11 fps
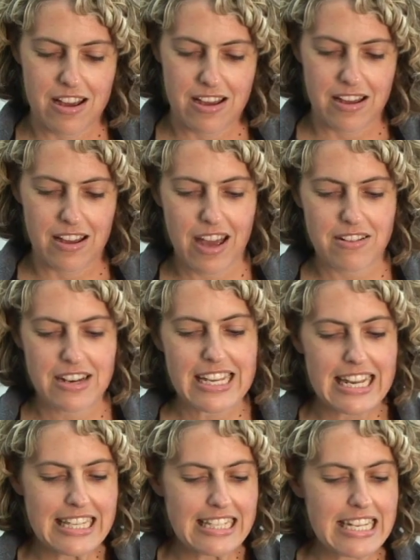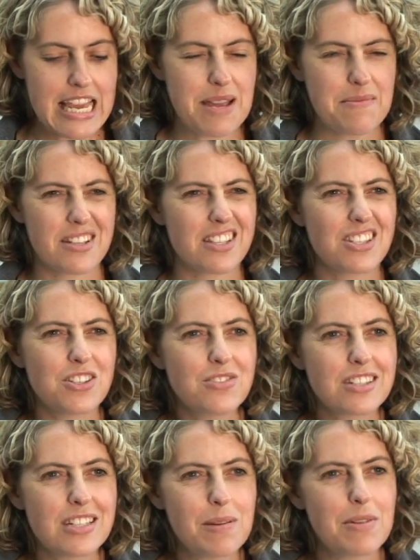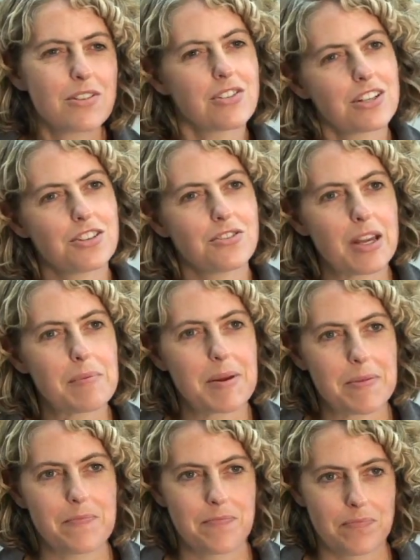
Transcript: Uh, how did it get its name? Did the students name it or did you name it?